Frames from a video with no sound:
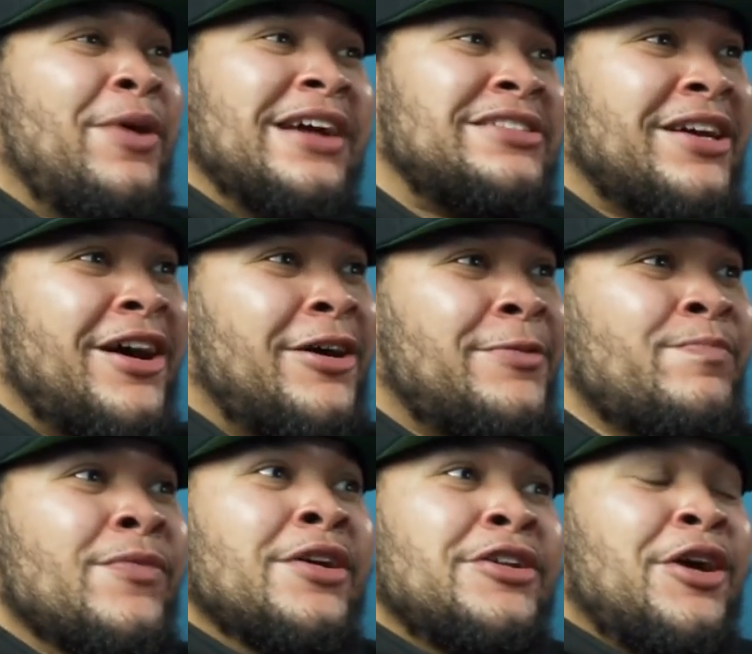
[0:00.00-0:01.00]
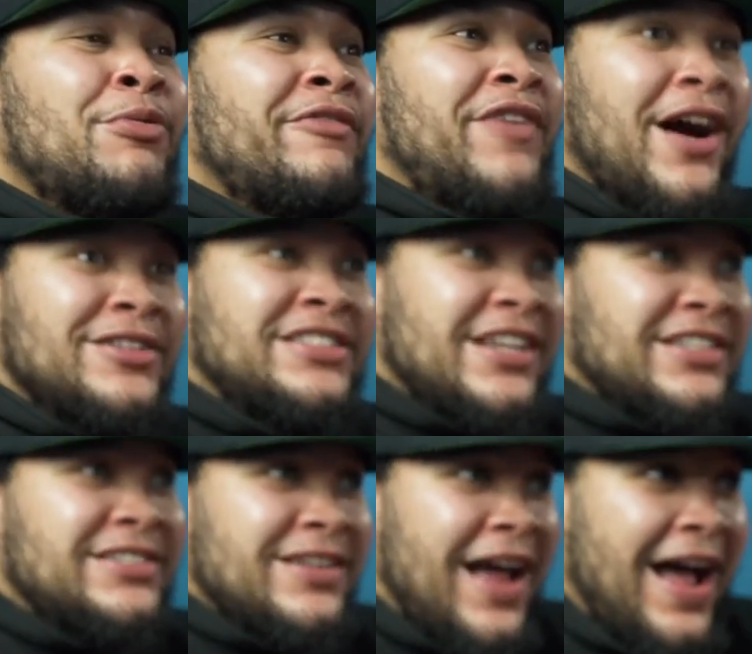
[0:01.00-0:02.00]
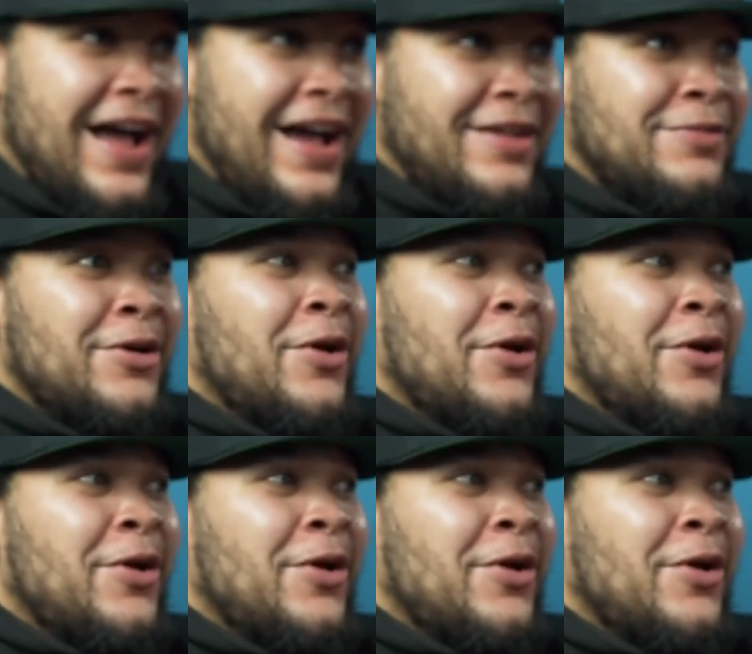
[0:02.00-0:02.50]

weeks ago. The reverse sixty-nine